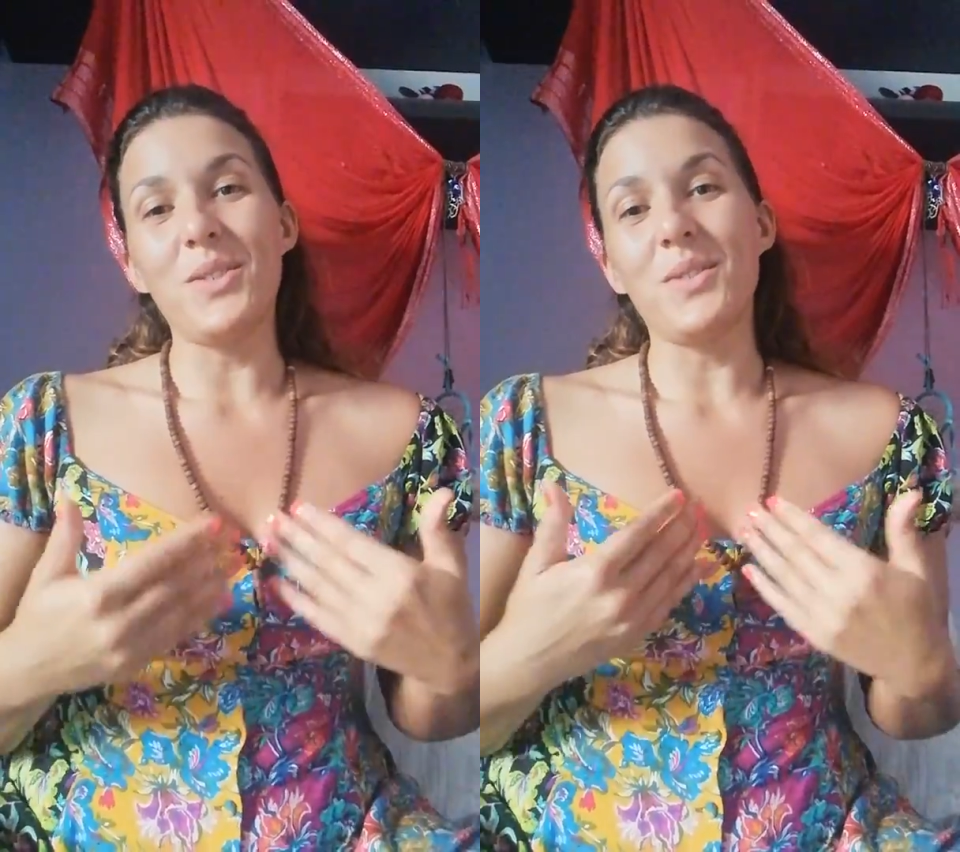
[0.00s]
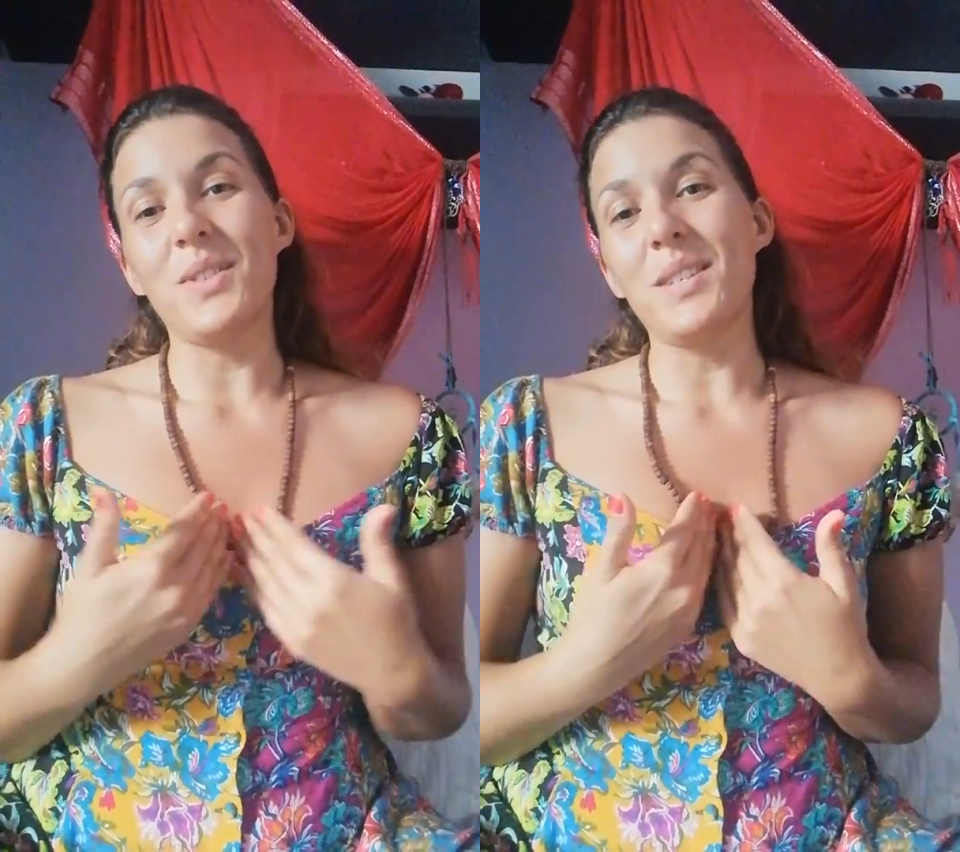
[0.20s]
you
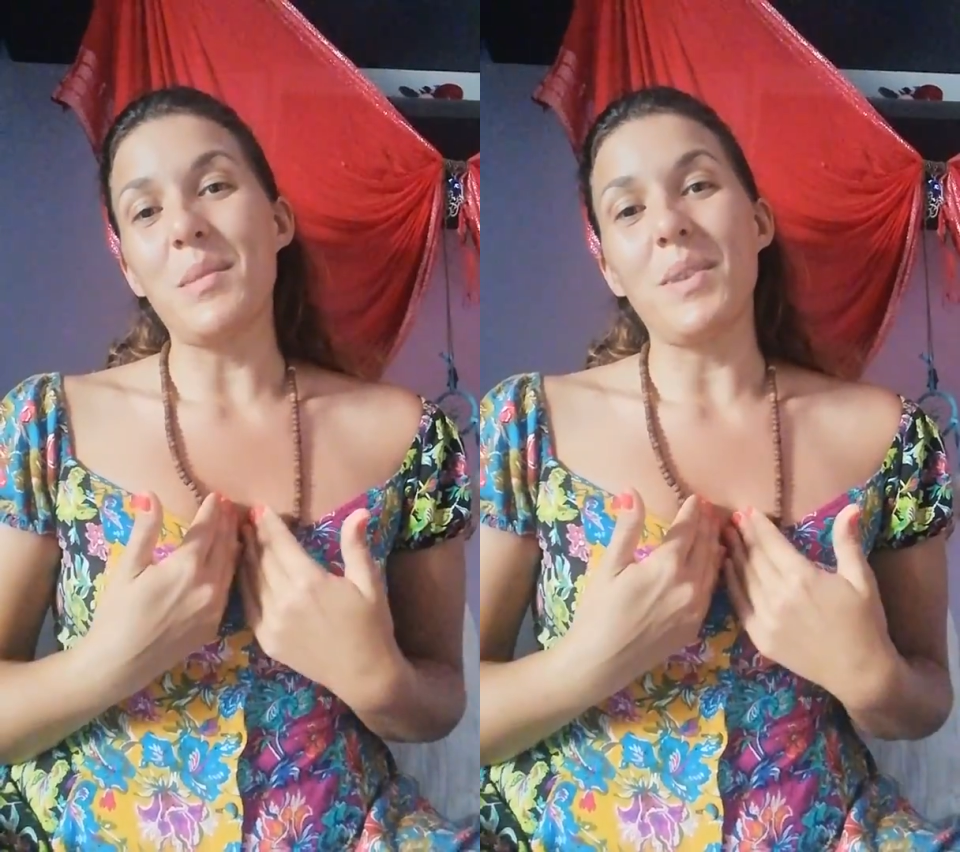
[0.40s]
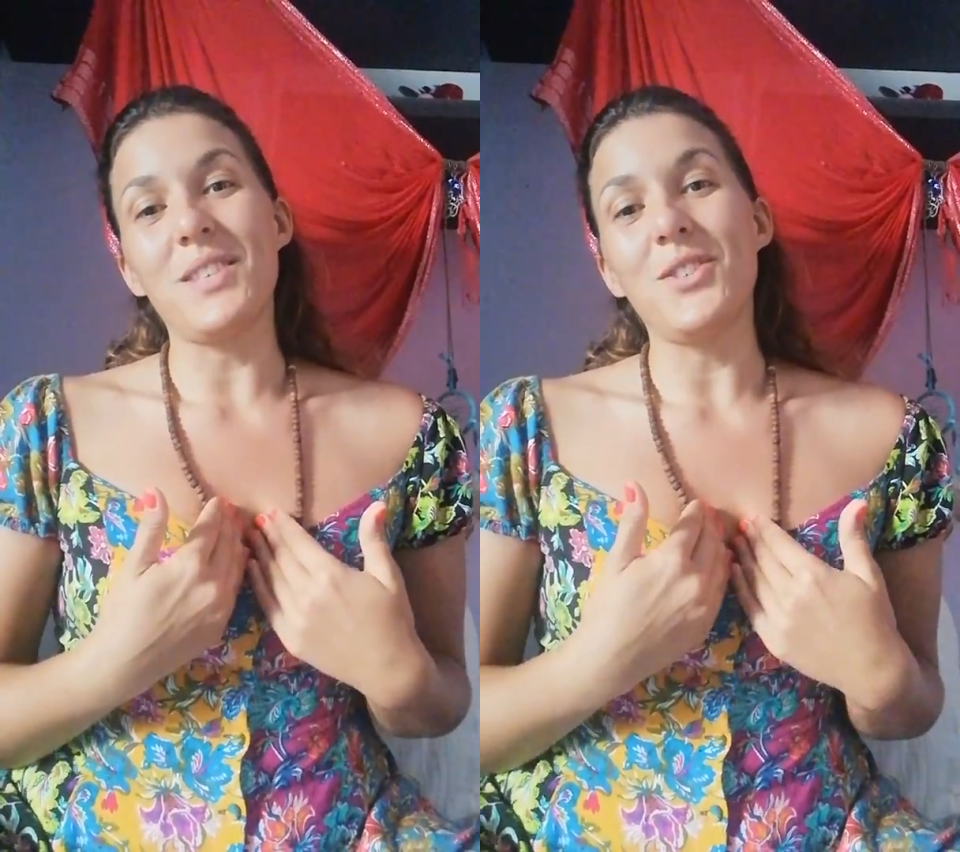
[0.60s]
to this
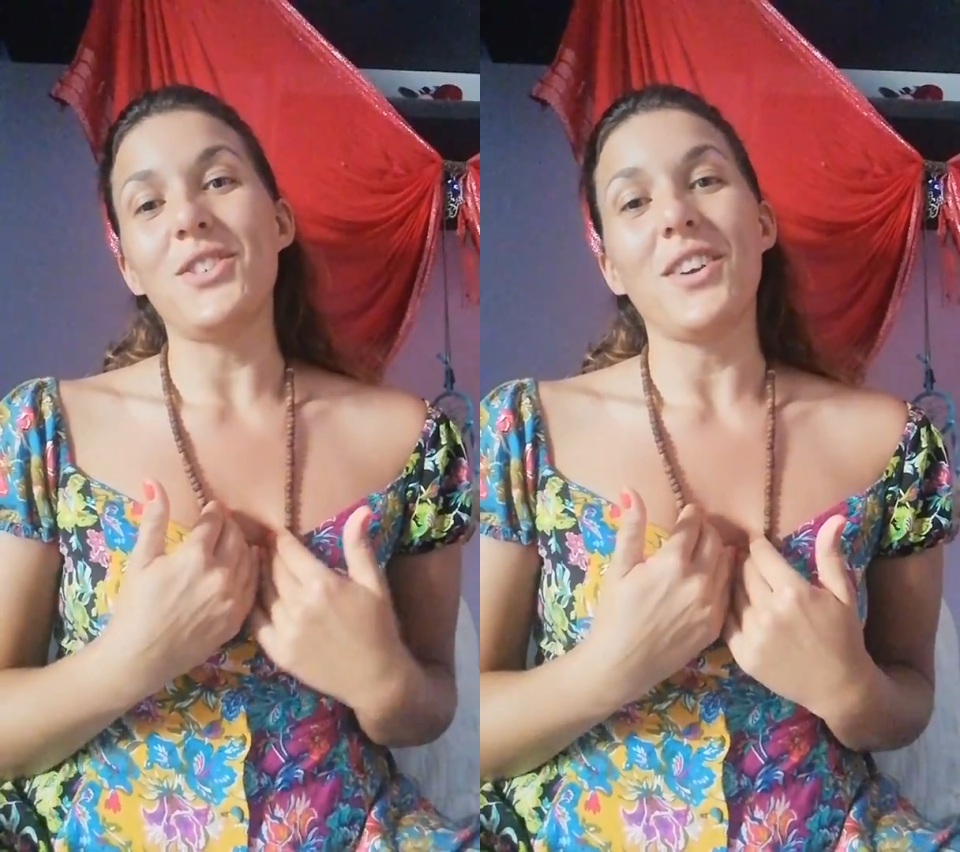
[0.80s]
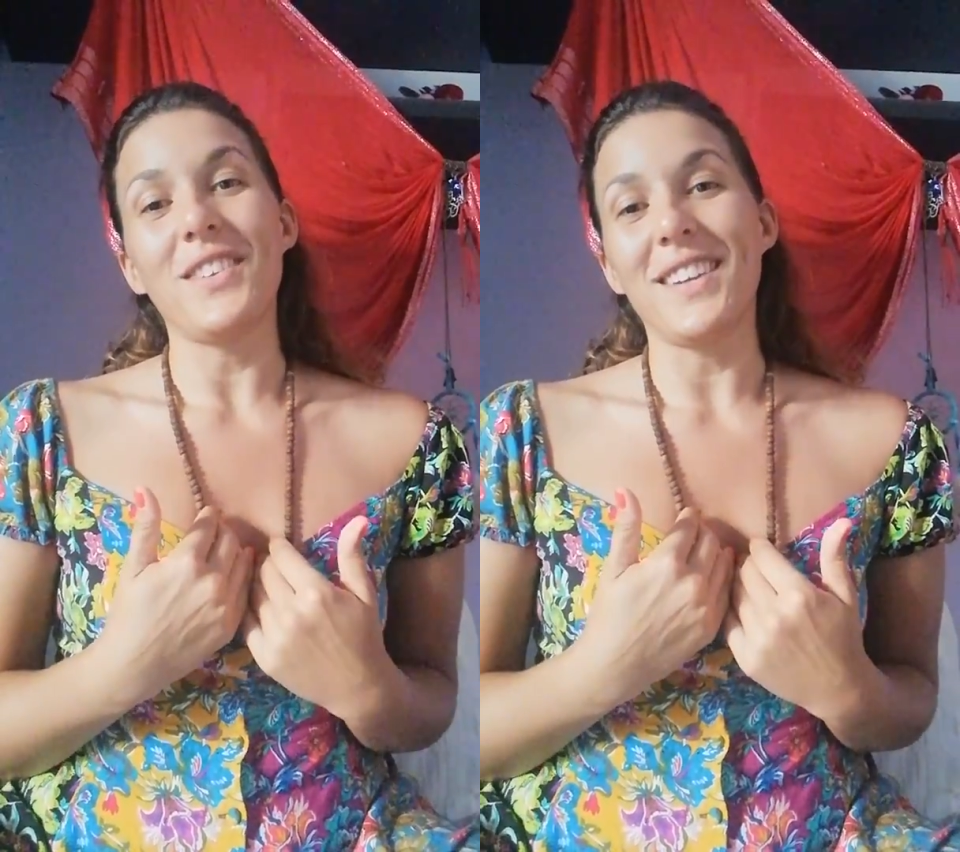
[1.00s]
amazing
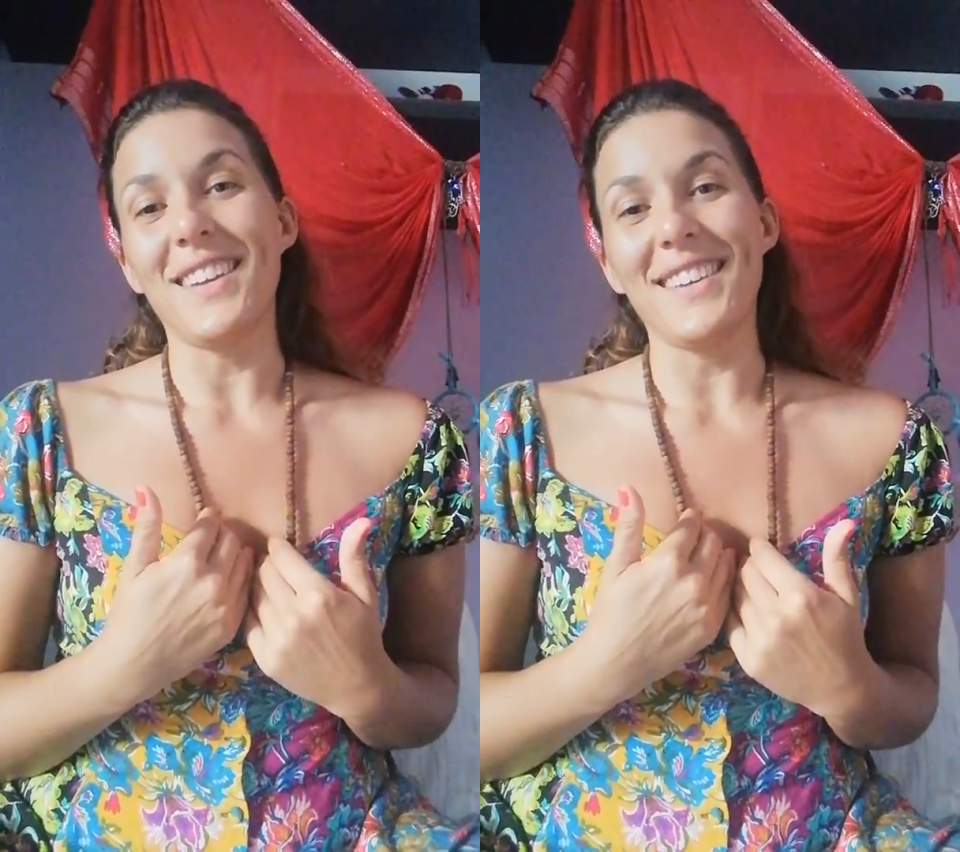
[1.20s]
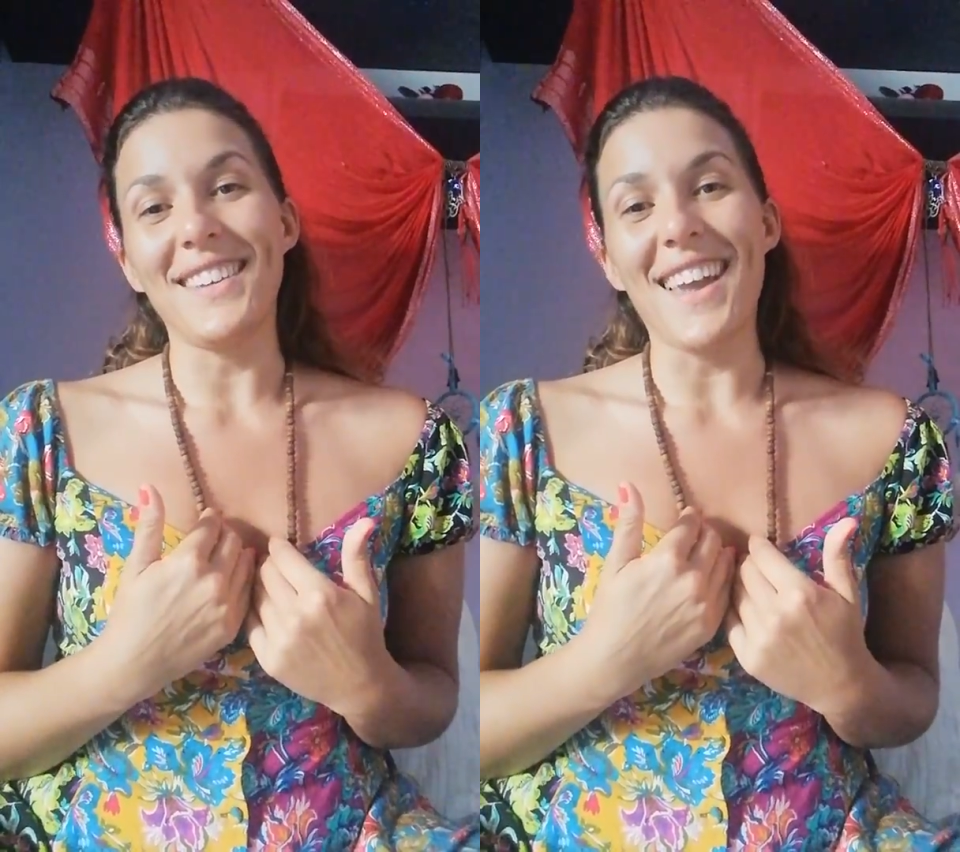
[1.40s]
journey,